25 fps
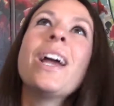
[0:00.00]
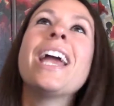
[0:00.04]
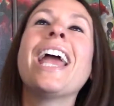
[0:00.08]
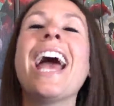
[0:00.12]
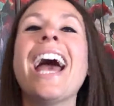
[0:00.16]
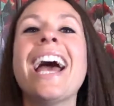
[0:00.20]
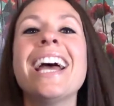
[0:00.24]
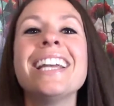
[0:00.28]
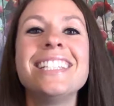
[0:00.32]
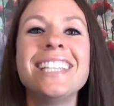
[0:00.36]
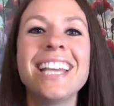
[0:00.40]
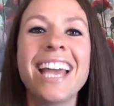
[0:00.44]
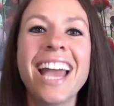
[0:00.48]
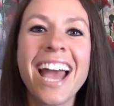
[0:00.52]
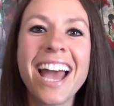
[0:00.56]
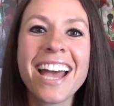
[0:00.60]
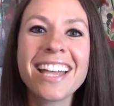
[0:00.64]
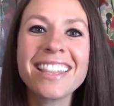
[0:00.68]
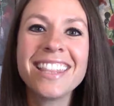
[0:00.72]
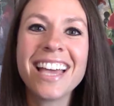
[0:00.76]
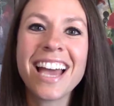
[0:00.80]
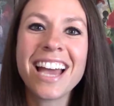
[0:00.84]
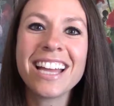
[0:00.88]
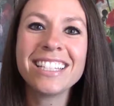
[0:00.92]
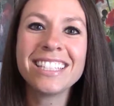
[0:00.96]
had to
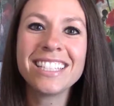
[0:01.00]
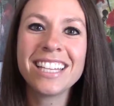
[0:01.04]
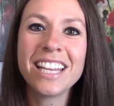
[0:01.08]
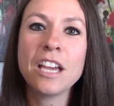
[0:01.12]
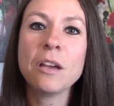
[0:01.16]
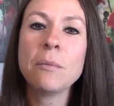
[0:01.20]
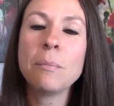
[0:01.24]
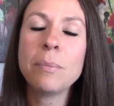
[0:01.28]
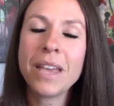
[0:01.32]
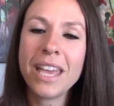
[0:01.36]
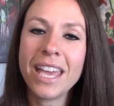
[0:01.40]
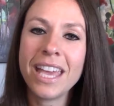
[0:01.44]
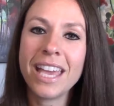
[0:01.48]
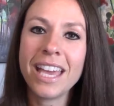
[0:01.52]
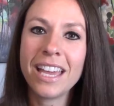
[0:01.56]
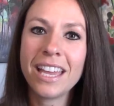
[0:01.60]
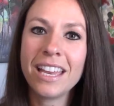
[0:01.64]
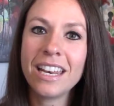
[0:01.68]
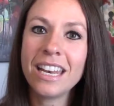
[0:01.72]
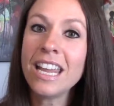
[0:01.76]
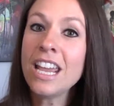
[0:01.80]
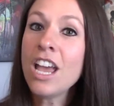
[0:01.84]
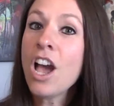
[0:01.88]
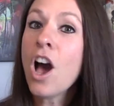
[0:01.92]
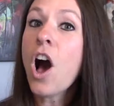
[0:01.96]
add that tip
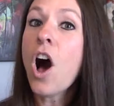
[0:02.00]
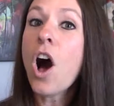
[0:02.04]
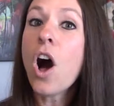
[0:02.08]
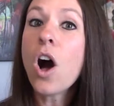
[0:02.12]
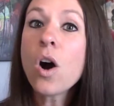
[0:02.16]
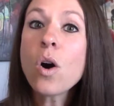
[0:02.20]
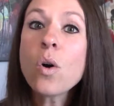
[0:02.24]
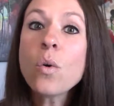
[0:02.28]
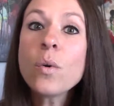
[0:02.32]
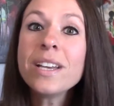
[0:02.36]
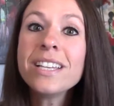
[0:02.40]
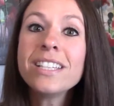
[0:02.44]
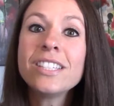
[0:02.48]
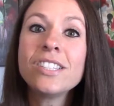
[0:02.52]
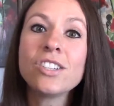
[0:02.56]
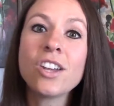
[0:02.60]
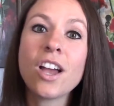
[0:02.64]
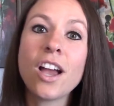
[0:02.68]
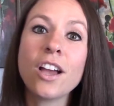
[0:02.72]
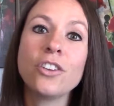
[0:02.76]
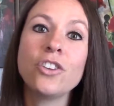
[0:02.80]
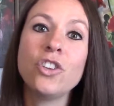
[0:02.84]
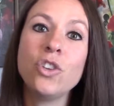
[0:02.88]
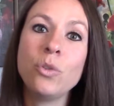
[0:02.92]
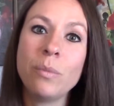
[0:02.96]
in. Always
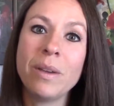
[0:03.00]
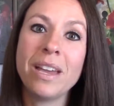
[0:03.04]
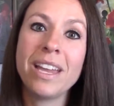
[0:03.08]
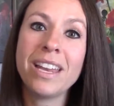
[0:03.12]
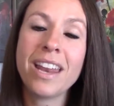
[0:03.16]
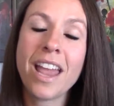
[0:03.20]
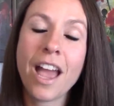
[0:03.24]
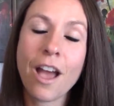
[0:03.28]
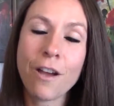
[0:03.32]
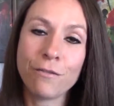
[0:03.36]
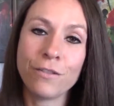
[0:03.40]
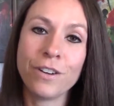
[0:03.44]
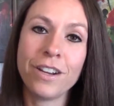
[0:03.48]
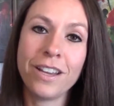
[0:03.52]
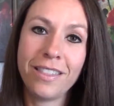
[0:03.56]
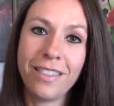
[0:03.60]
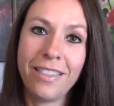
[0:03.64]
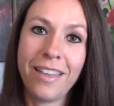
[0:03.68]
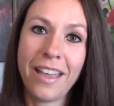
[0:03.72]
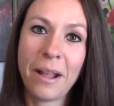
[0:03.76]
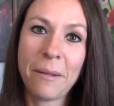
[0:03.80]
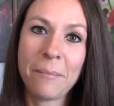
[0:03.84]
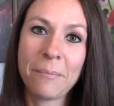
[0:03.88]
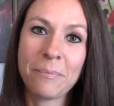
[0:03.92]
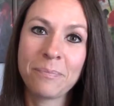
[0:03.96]
document
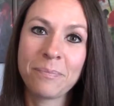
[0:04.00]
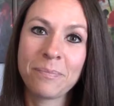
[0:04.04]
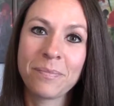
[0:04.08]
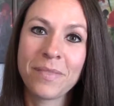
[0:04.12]
everything.